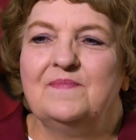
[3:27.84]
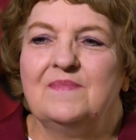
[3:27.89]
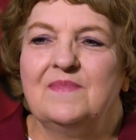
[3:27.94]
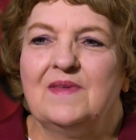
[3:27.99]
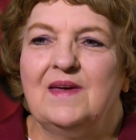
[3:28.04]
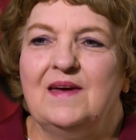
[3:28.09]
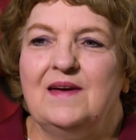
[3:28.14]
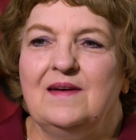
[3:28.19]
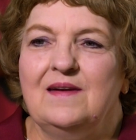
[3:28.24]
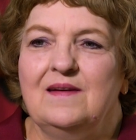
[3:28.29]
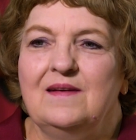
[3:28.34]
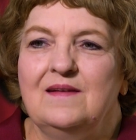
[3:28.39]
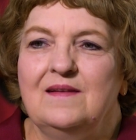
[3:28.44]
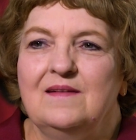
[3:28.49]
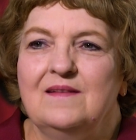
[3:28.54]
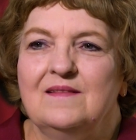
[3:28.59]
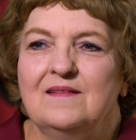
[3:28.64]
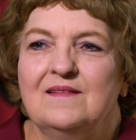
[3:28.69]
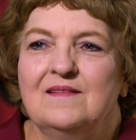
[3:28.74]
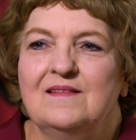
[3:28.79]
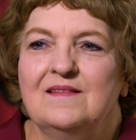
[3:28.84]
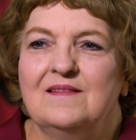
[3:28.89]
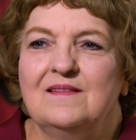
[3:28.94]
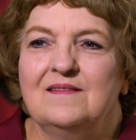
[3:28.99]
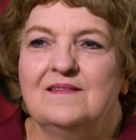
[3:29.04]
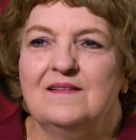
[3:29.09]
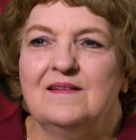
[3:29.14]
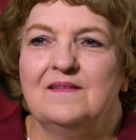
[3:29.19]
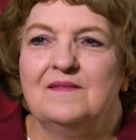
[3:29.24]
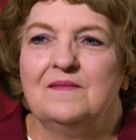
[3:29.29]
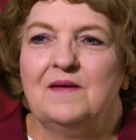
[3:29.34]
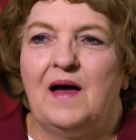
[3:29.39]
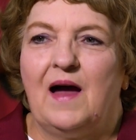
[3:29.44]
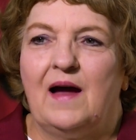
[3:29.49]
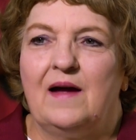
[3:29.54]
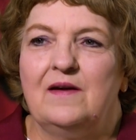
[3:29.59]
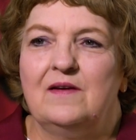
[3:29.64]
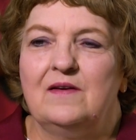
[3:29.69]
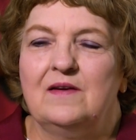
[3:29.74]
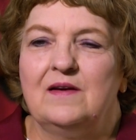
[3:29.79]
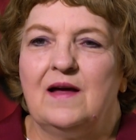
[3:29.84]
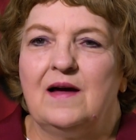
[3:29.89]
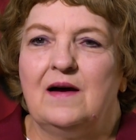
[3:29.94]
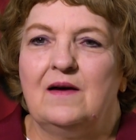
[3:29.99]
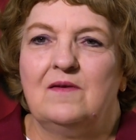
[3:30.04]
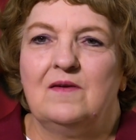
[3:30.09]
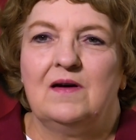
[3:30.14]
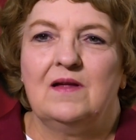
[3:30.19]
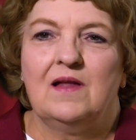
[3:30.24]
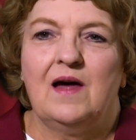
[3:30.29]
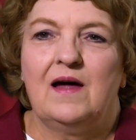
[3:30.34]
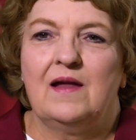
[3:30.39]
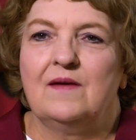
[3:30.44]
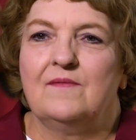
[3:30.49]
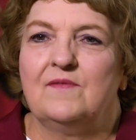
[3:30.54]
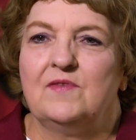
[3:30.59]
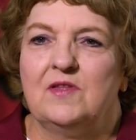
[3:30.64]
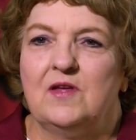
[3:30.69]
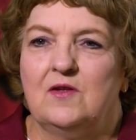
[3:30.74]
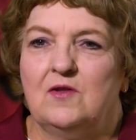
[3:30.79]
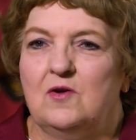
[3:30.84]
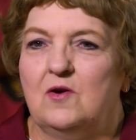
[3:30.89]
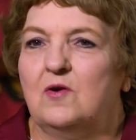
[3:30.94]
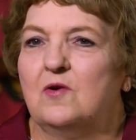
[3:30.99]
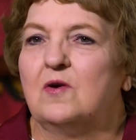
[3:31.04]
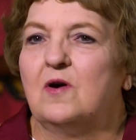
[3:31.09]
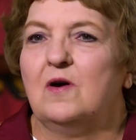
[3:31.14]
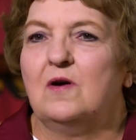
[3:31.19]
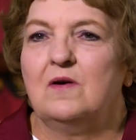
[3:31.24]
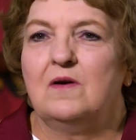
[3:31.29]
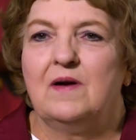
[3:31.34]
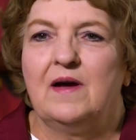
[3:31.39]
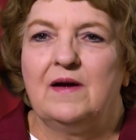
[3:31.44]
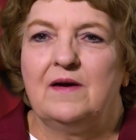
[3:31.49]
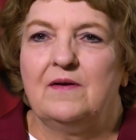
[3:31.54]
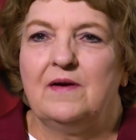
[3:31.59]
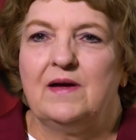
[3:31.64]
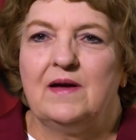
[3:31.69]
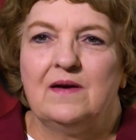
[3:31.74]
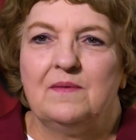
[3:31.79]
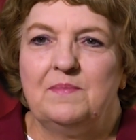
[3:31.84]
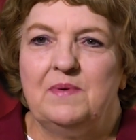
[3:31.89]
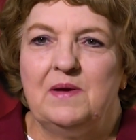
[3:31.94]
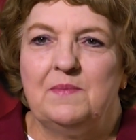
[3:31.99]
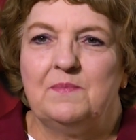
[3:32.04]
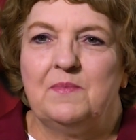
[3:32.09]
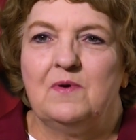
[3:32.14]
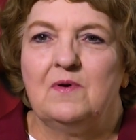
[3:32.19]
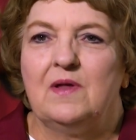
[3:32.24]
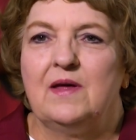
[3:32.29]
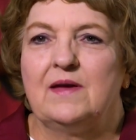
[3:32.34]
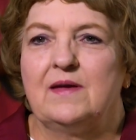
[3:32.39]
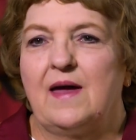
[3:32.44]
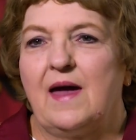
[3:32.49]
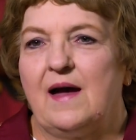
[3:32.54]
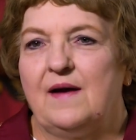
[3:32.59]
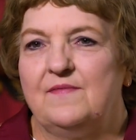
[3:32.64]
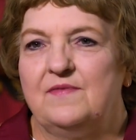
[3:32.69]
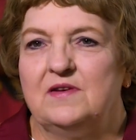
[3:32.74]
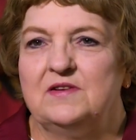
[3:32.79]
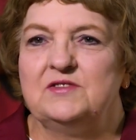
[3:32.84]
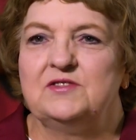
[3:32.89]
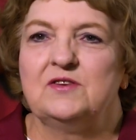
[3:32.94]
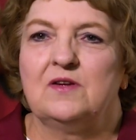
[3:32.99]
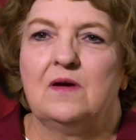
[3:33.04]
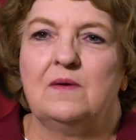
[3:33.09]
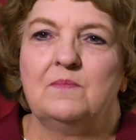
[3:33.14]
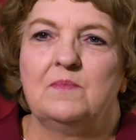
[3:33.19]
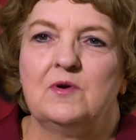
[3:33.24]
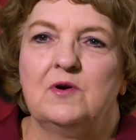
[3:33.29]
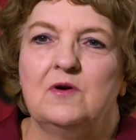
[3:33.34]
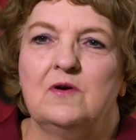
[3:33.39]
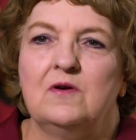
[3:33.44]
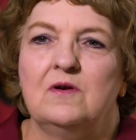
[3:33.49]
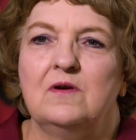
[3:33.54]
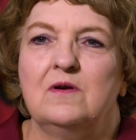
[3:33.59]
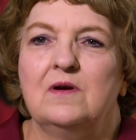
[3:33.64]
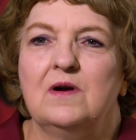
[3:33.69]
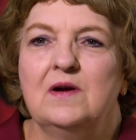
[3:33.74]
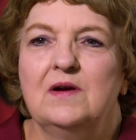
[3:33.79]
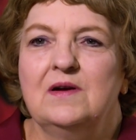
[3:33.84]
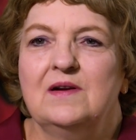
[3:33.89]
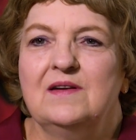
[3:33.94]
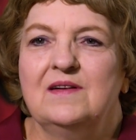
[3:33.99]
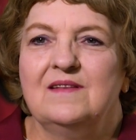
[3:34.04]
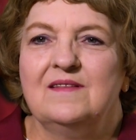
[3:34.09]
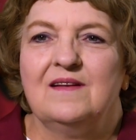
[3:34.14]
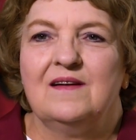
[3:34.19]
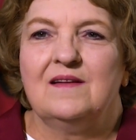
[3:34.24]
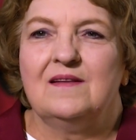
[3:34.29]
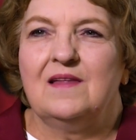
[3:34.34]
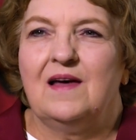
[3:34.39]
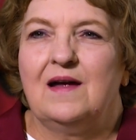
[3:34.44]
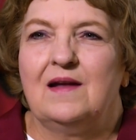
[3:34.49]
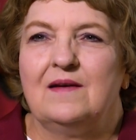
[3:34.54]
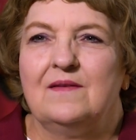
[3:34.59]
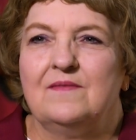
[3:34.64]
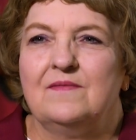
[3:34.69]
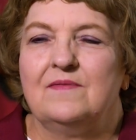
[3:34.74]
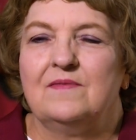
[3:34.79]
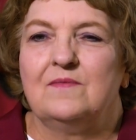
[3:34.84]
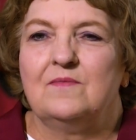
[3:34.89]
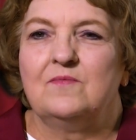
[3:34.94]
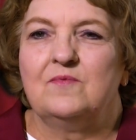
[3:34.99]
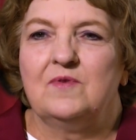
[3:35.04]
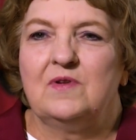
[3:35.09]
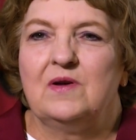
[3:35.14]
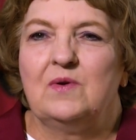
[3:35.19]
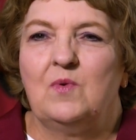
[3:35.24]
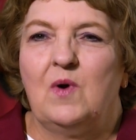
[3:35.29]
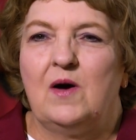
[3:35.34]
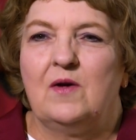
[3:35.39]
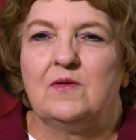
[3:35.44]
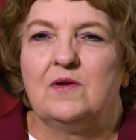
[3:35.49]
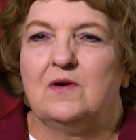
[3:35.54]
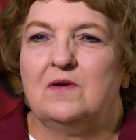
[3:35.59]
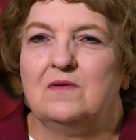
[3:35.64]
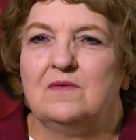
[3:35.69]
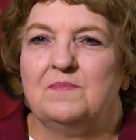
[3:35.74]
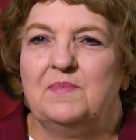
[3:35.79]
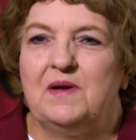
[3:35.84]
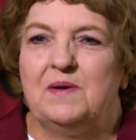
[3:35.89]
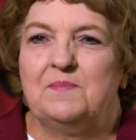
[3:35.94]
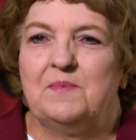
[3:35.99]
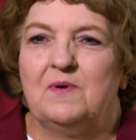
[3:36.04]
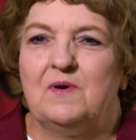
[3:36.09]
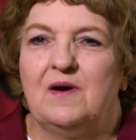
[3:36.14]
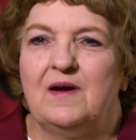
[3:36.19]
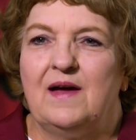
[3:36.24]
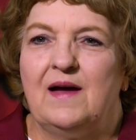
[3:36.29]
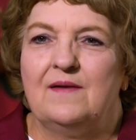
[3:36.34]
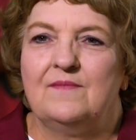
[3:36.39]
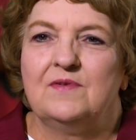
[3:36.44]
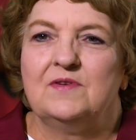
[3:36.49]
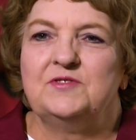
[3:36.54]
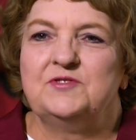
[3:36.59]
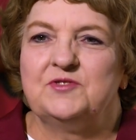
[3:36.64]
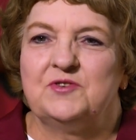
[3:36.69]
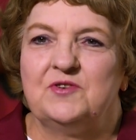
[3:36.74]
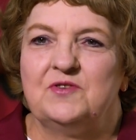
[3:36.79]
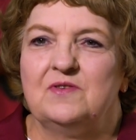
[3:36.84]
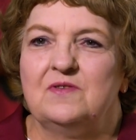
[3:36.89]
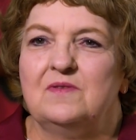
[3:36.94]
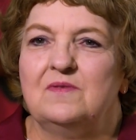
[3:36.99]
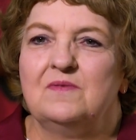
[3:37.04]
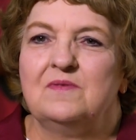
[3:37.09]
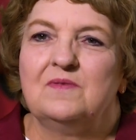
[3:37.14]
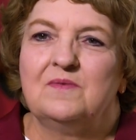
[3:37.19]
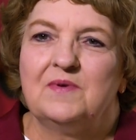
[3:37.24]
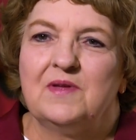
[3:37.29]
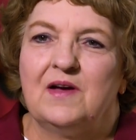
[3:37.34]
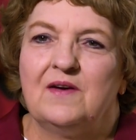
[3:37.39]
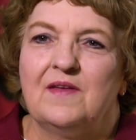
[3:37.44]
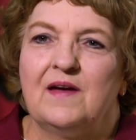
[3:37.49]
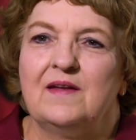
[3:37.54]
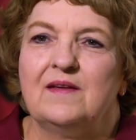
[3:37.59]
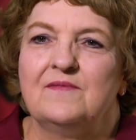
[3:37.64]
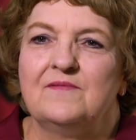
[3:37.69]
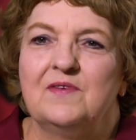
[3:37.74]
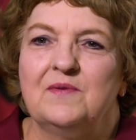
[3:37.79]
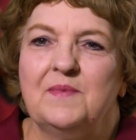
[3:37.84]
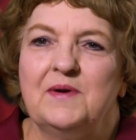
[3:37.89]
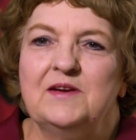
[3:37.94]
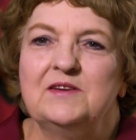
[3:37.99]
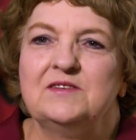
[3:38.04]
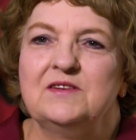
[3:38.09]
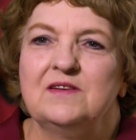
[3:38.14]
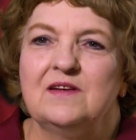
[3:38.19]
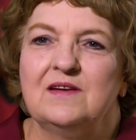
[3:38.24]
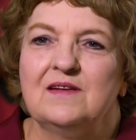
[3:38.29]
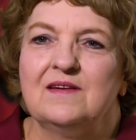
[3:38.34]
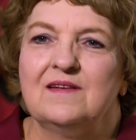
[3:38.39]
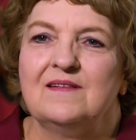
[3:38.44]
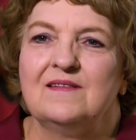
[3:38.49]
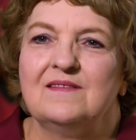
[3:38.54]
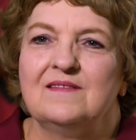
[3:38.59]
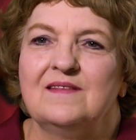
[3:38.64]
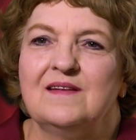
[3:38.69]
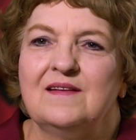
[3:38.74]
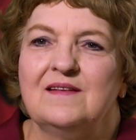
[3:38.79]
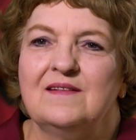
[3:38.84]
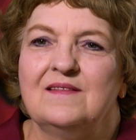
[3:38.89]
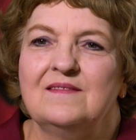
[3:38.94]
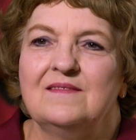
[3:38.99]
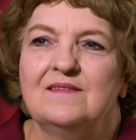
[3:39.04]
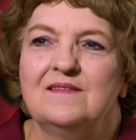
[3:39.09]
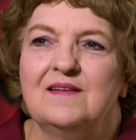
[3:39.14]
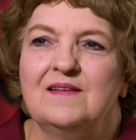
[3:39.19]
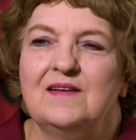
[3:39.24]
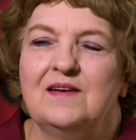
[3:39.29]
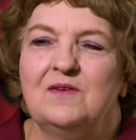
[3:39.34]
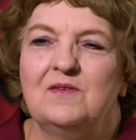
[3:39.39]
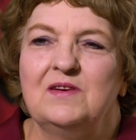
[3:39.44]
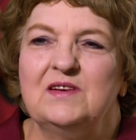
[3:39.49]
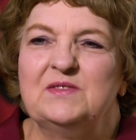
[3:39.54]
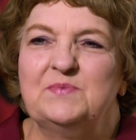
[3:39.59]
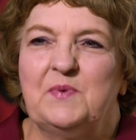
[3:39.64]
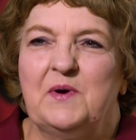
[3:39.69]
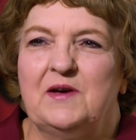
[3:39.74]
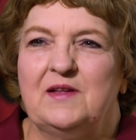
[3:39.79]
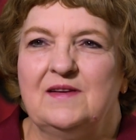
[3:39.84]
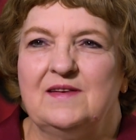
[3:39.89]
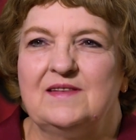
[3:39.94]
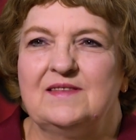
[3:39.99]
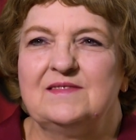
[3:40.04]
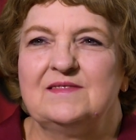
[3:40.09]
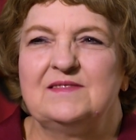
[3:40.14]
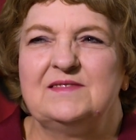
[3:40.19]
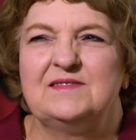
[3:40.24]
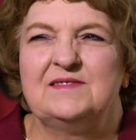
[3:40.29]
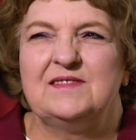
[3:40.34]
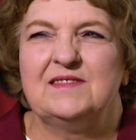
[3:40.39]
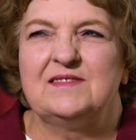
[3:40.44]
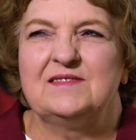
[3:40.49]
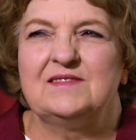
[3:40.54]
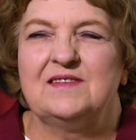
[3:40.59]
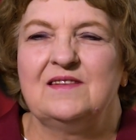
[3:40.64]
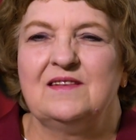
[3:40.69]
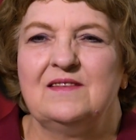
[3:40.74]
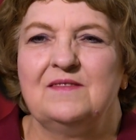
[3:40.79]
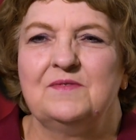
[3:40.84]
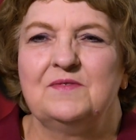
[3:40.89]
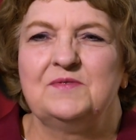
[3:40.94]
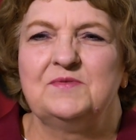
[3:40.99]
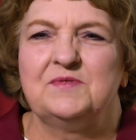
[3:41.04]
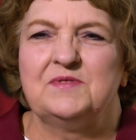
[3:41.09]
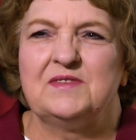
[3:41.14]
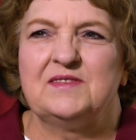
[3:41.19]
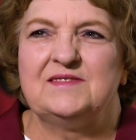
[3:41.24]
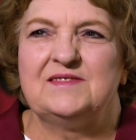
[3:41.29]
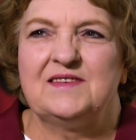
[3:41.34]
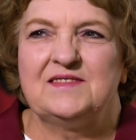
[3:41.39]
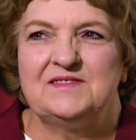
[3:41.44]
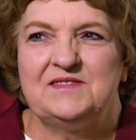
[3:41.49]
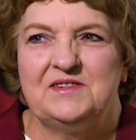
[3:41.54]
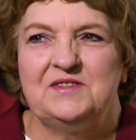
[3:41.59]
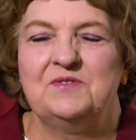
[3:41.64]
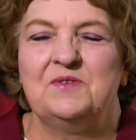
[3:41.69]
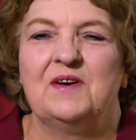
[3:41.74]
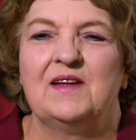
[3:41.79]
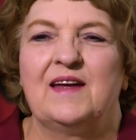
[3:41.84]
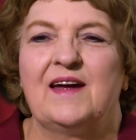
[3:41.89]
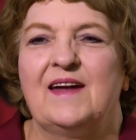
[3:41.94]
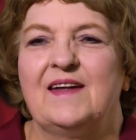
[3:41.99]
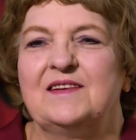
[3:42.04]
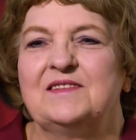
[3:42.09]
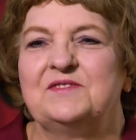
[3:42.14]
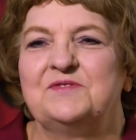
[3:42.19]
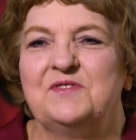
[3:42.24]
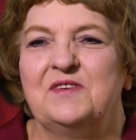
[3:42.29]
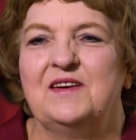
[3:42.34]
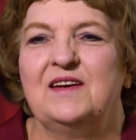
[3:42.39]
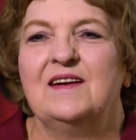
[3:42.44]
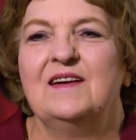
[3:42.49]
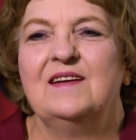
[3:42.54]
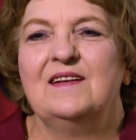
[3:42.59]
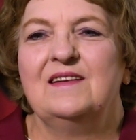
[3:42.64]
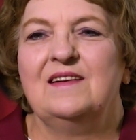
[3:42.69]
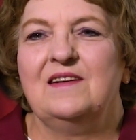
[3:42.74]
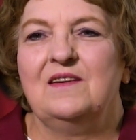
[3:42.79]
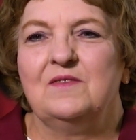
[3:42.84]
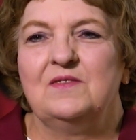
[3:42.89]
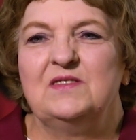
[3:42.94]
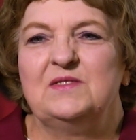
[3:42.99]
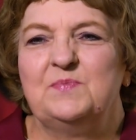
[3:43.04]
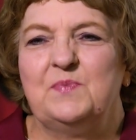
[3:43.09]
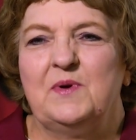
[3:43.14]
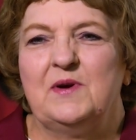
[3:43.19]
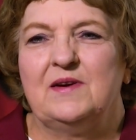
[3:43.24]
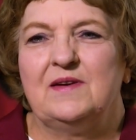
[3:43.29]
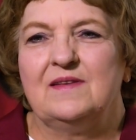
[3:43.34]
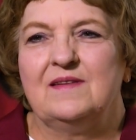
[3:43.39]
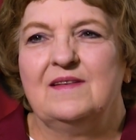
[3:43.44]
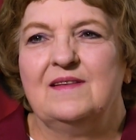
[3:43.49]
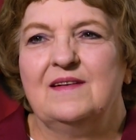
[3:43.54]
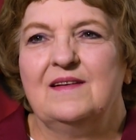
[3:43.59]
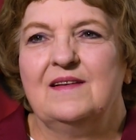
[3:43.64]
he hired out a lot of the local area people, like Catholic Lumber, a lot of really well-known people. I have a journal with all that information in it. And he only spent it was at 62 Atlantic Street. He only spent